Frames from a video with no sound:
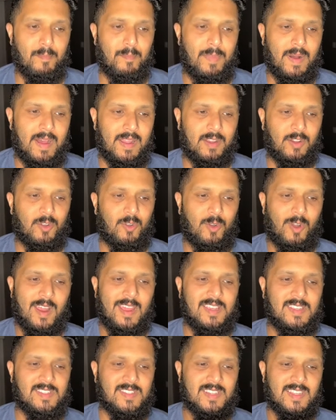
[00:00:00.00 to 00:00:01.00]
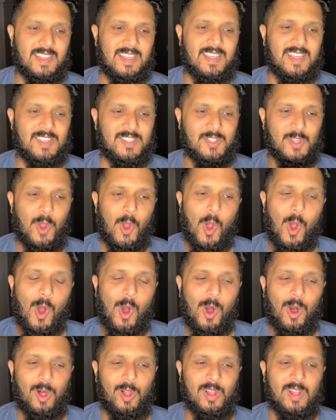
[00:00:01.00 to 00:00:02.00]
but Christ is
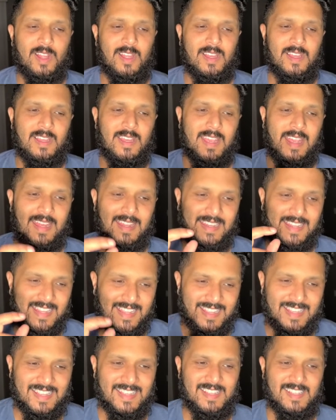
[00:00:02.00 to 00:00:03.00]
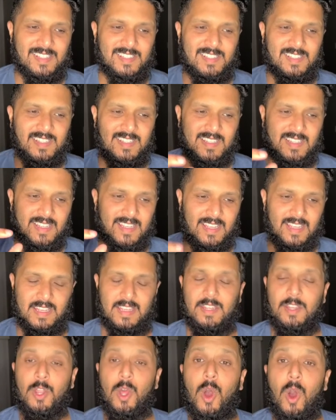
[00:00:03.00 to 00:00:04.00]
all and is
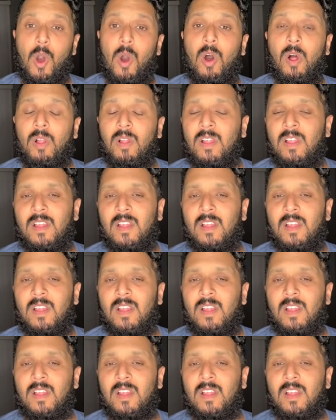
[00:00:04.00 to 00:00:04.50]
in all.